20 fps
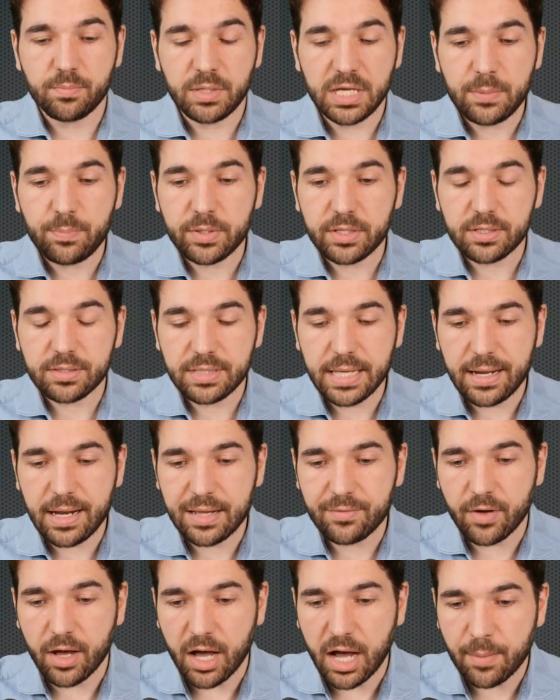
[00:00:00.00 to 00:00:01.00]
People that
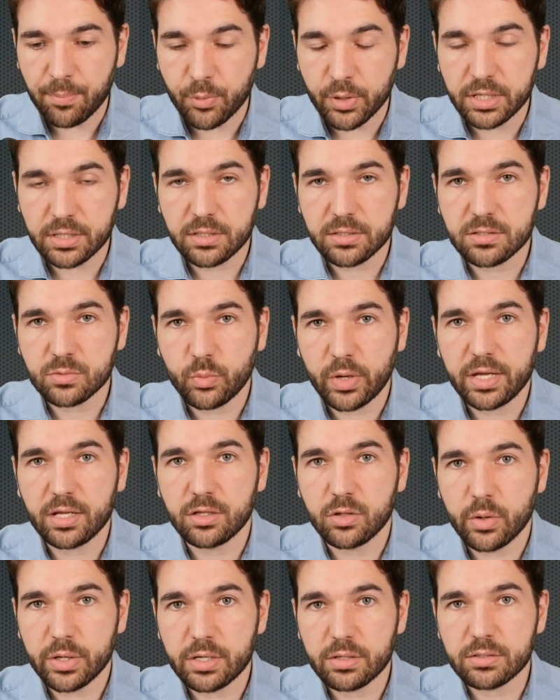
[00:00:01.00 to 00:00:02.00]
have operated this way,
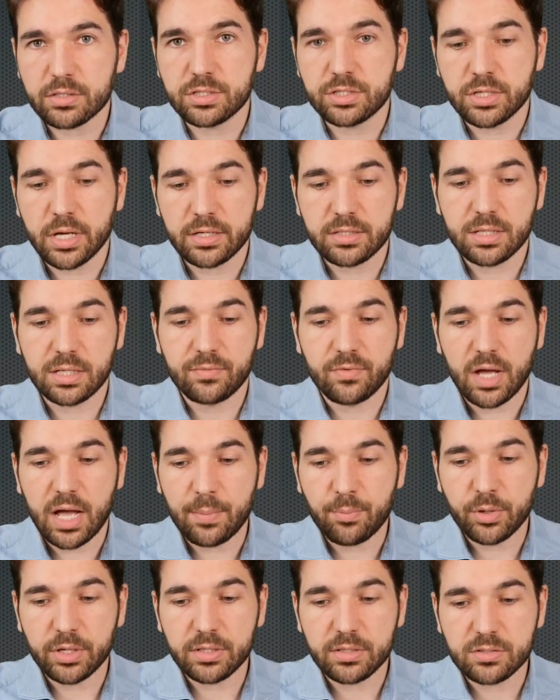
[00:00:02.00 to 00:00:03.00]
lawyers, judges that have
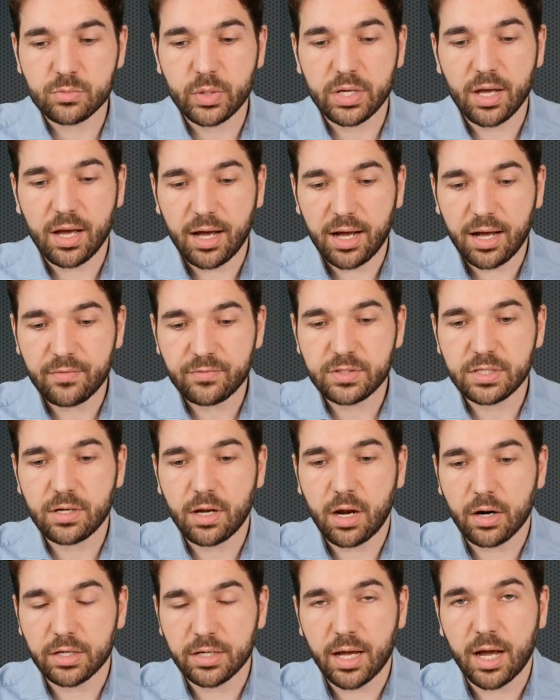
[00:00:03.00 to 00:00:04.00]
operated this way, often
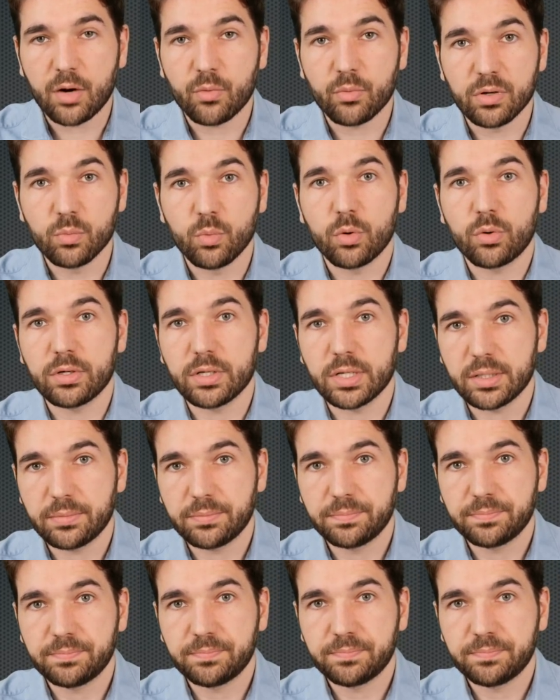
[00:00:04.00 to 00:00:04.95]
are not rewarded.